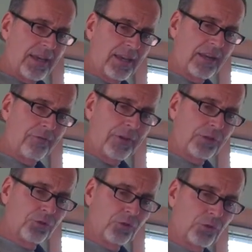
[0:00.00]

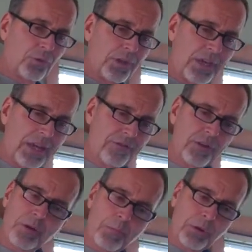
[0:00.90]
Individuals with
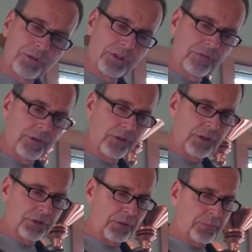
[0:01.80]
even the most severe
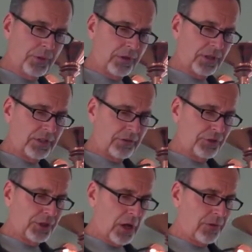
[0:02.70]
disabilities have
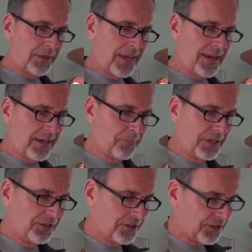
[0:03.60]
shown that they can
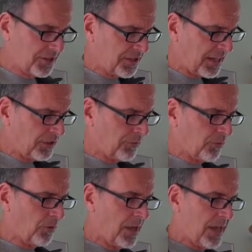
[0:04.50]
be
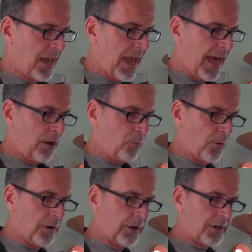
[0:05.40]
successful at
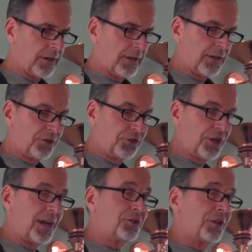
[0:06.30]
work,
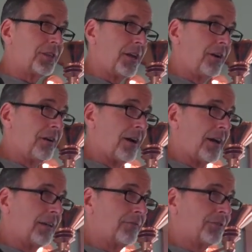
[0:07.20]
changing their
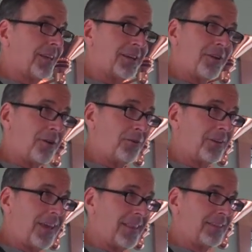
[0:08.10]
lives. And not
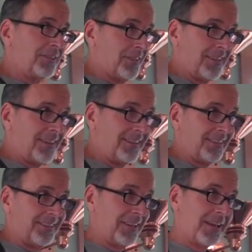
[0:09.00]
only that, this
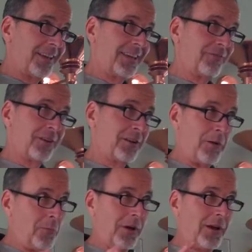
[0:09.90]
is even
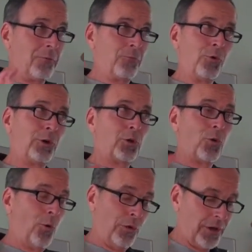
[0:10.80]
a really
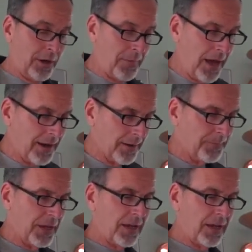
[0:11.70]
cool thing about it,